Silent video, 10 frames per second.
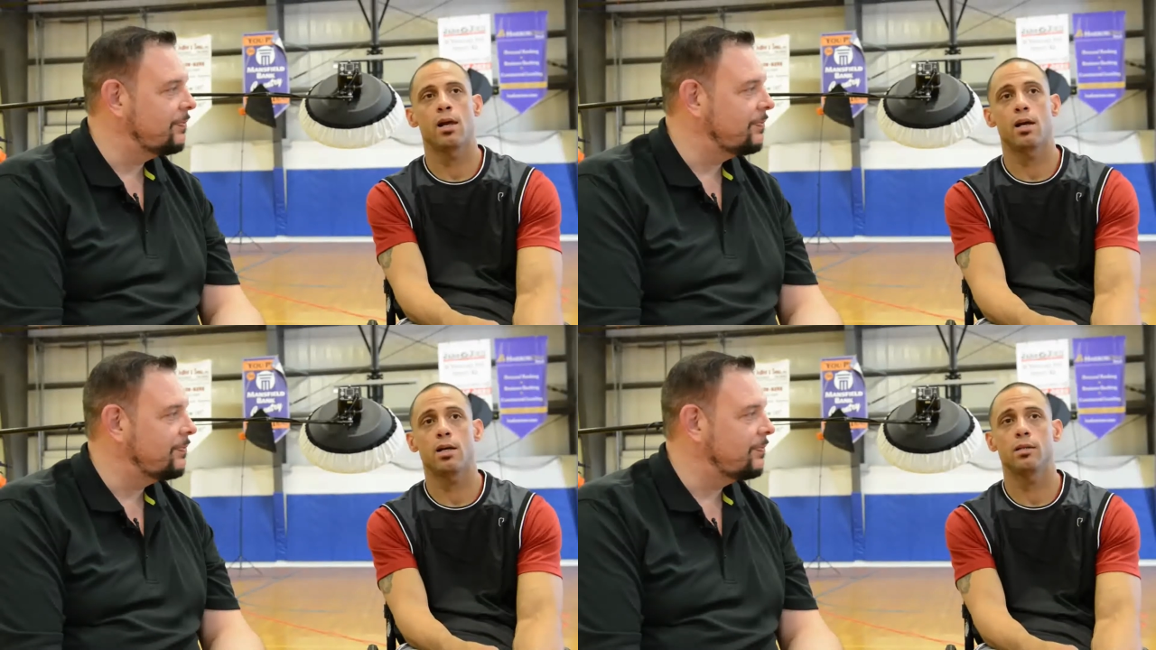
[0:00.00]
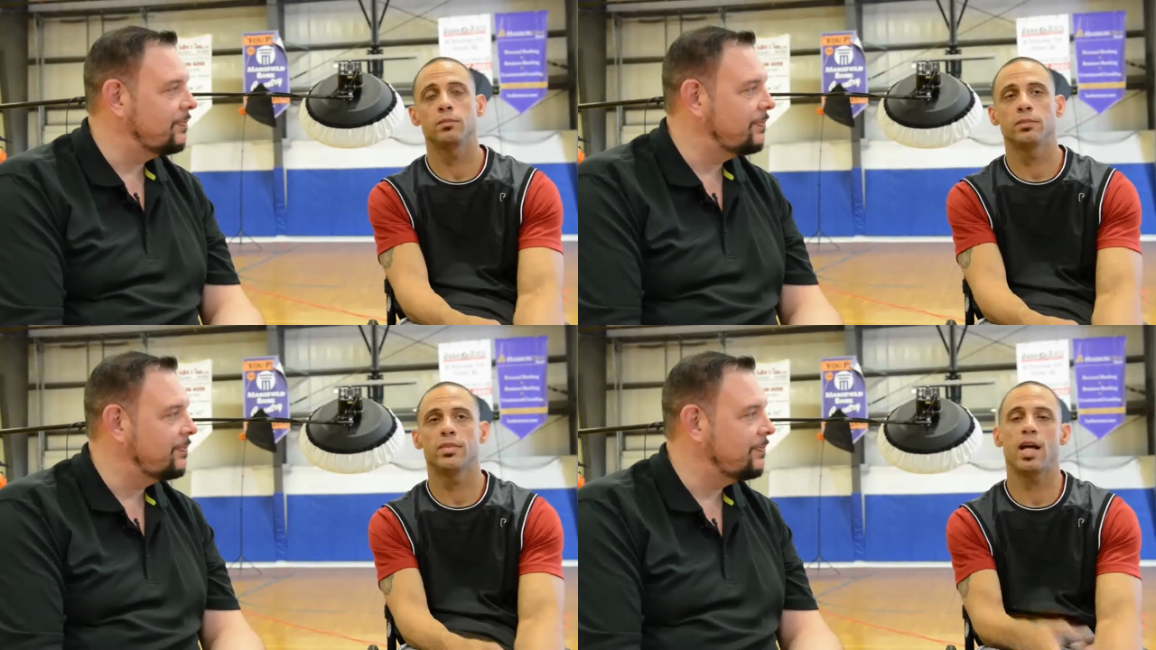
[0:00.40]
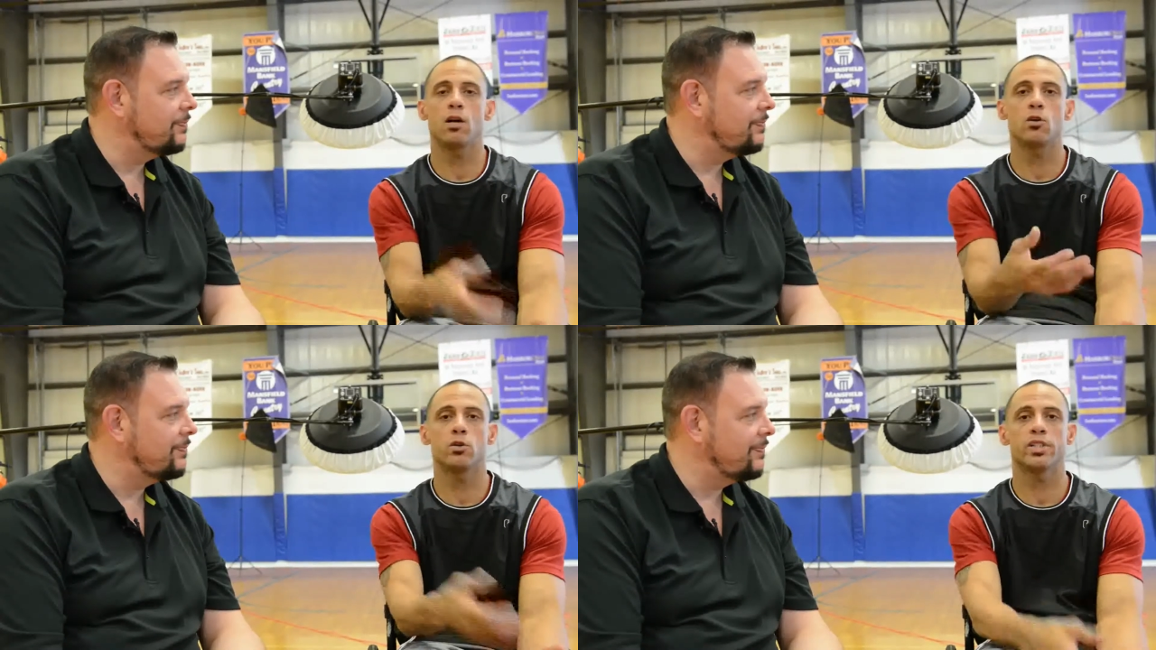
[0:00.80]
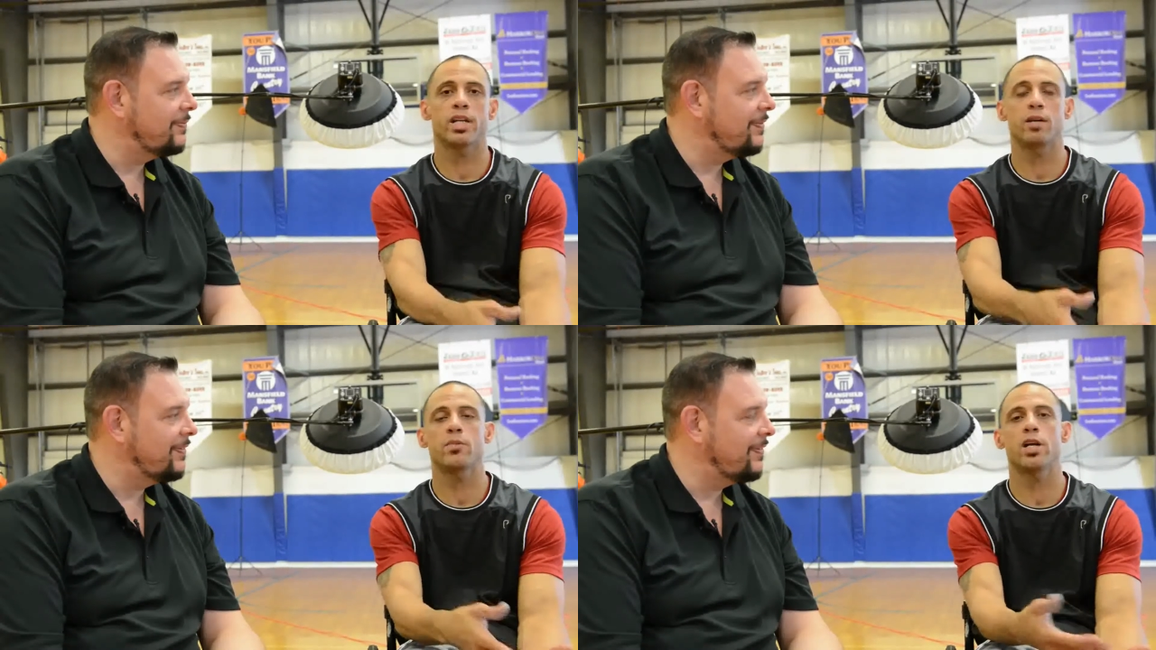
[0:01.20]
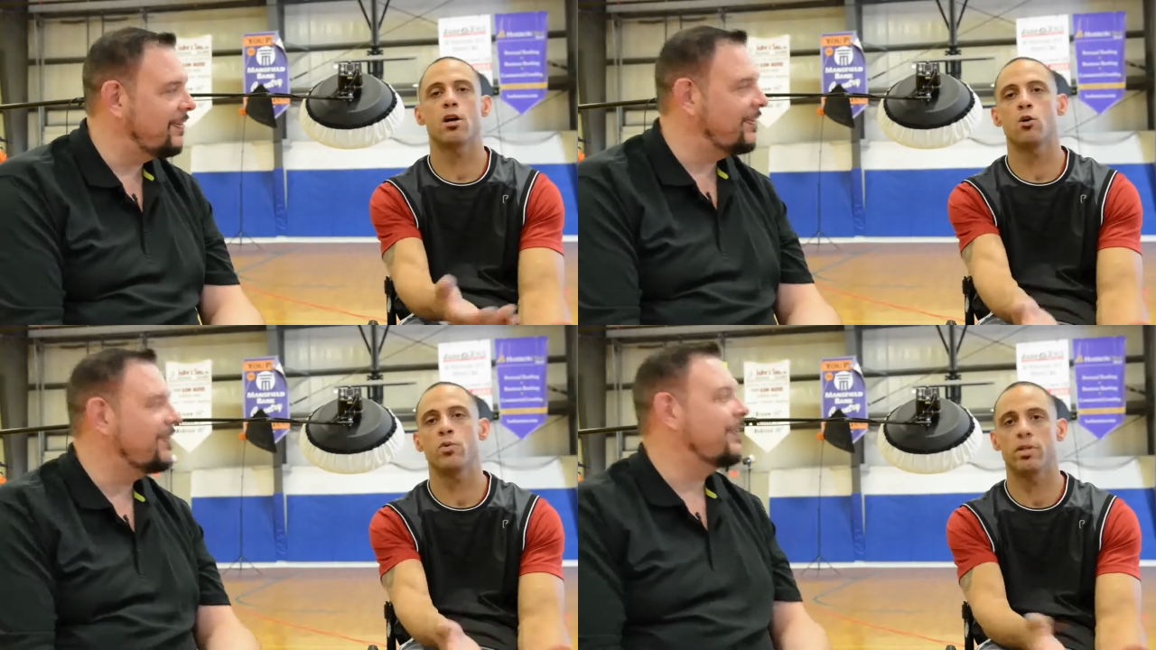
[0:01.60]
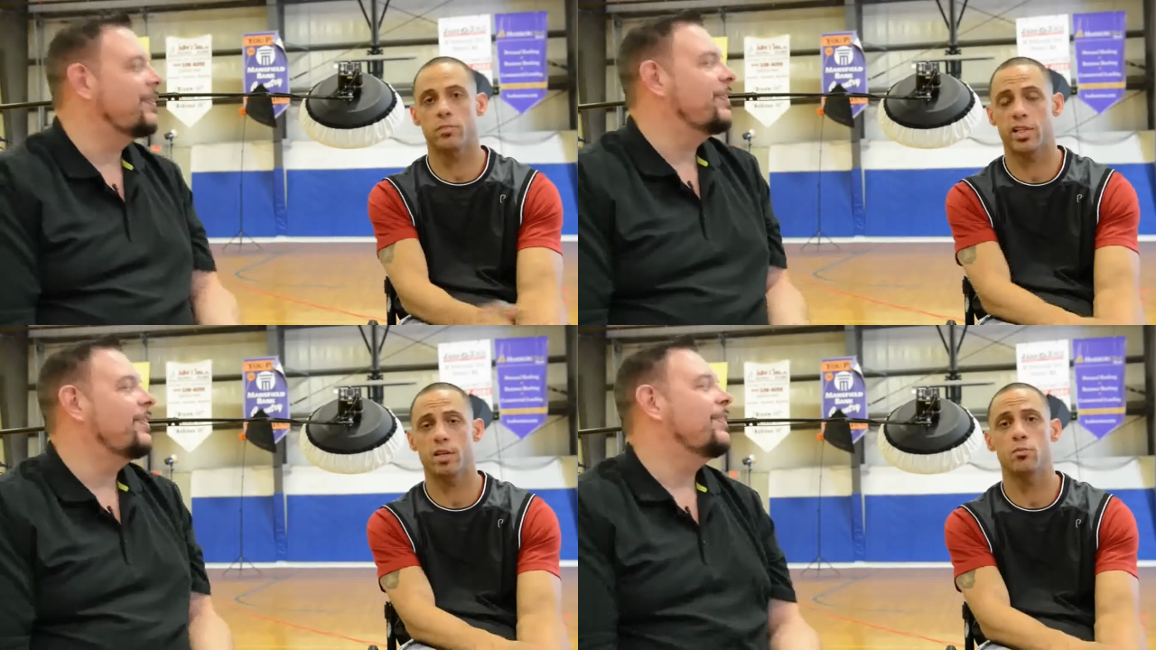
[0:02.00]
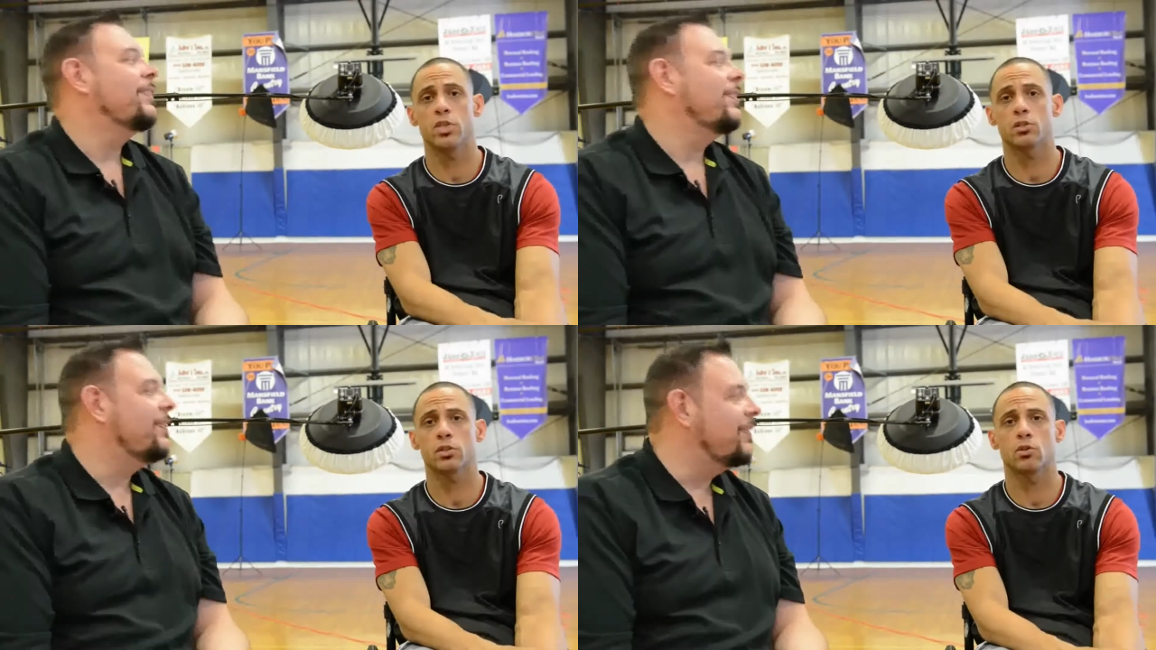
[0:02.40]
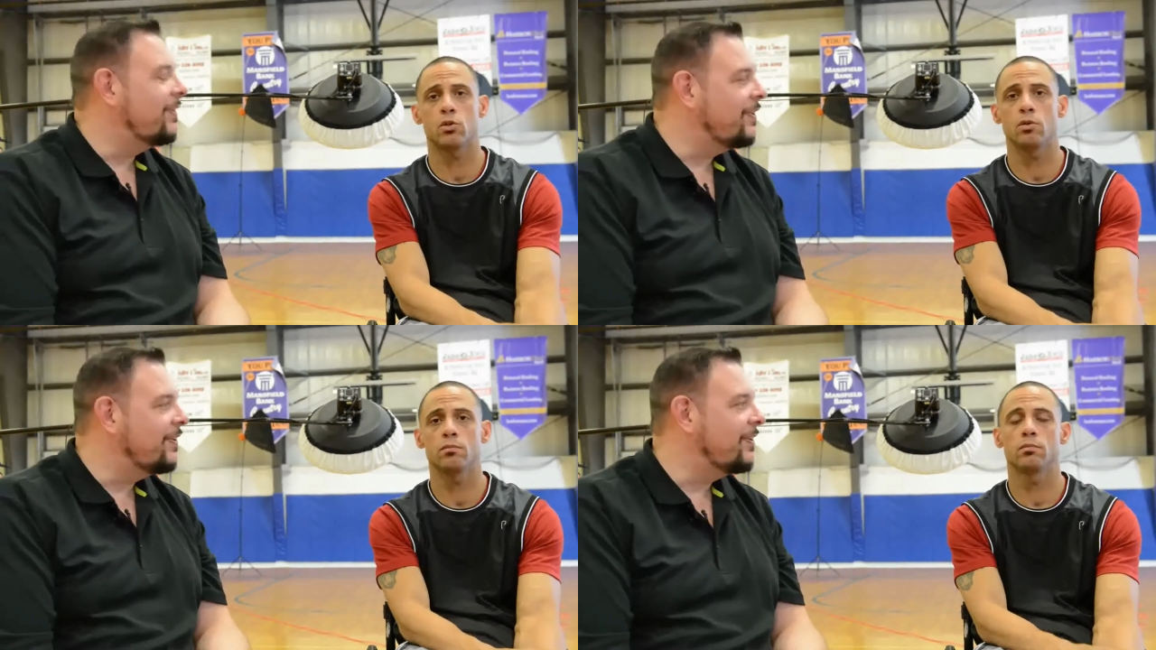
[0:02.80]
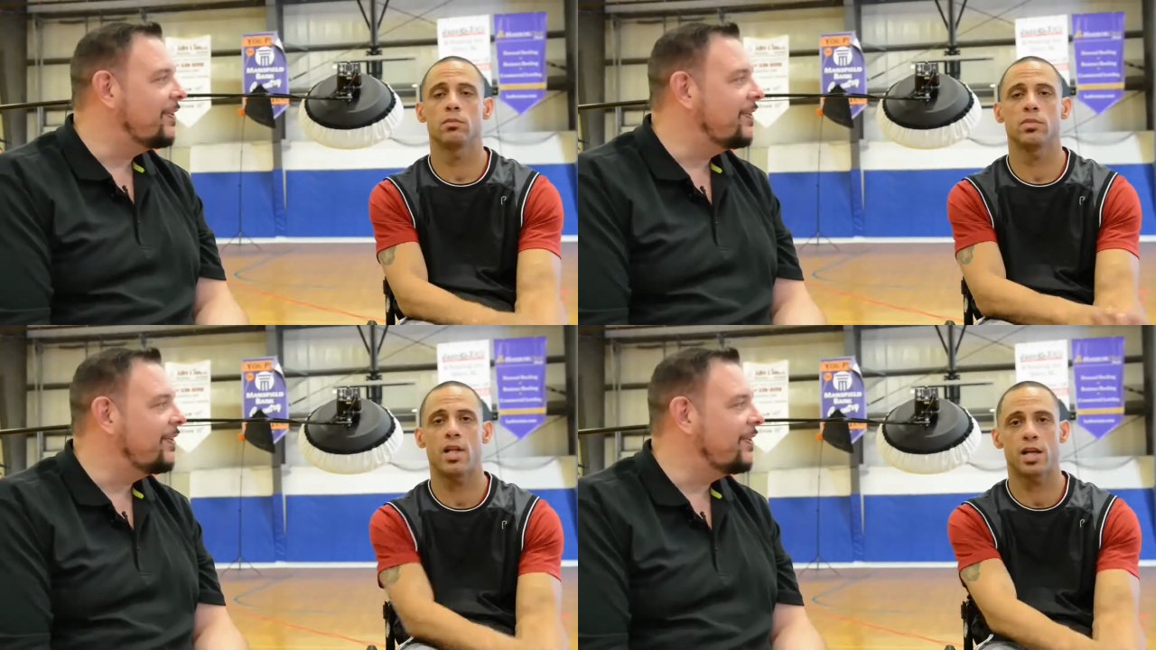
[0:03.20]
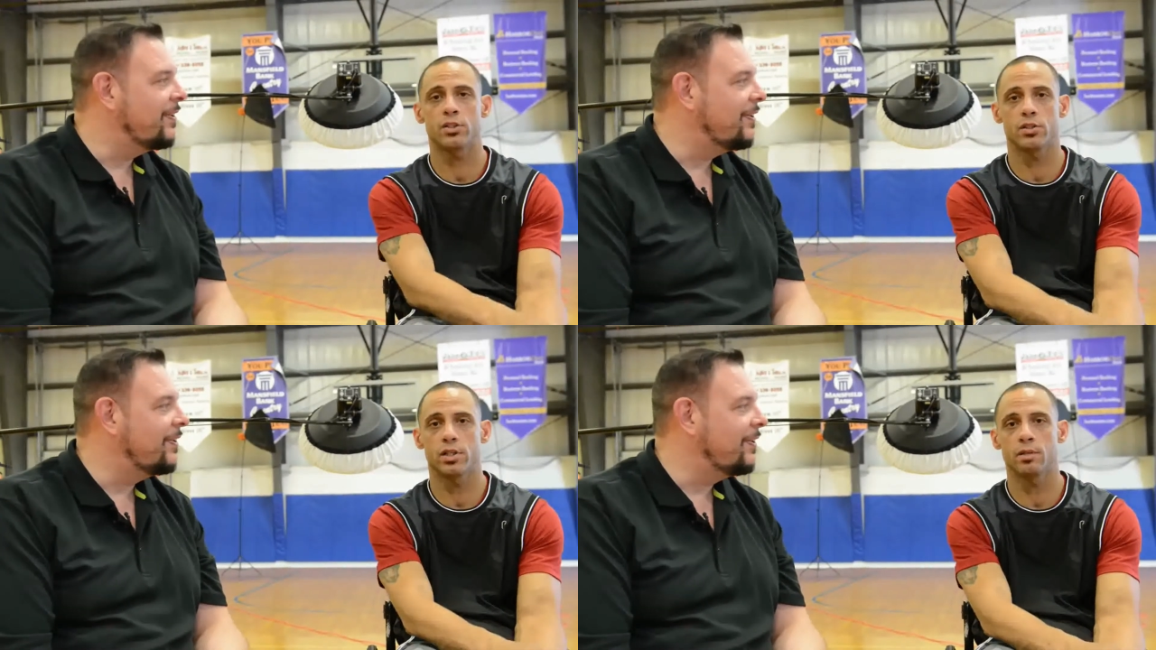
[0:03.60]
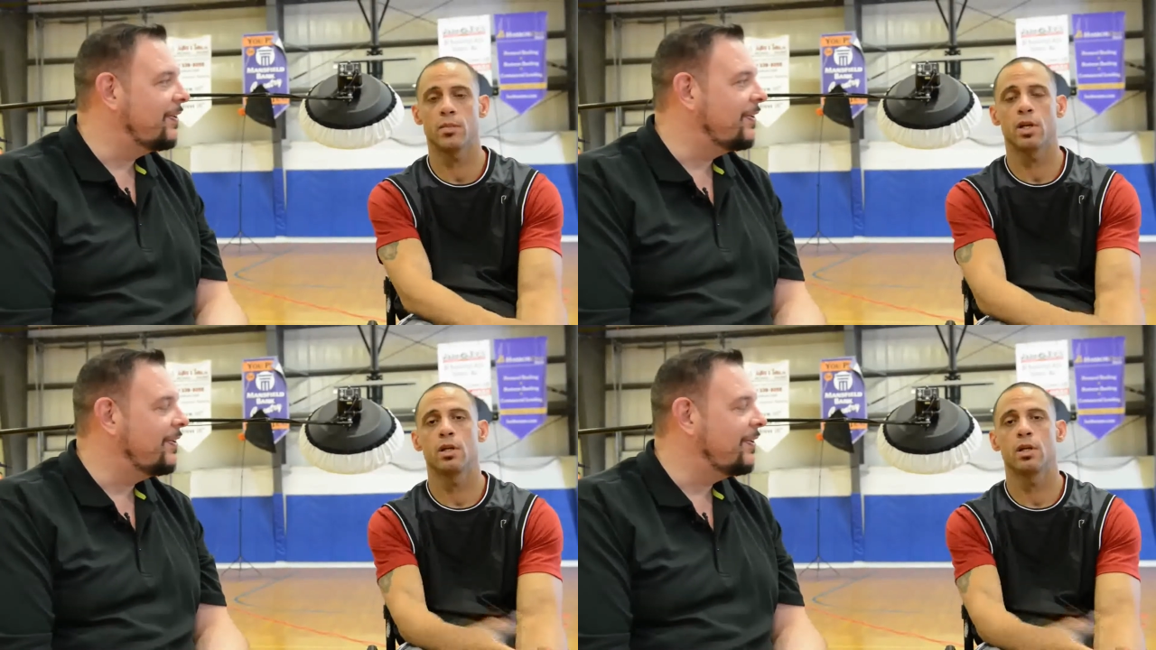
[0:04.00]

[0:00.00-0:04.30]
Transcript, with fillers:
Speaker 1: Um, that whole team, they all went and played middle school last year.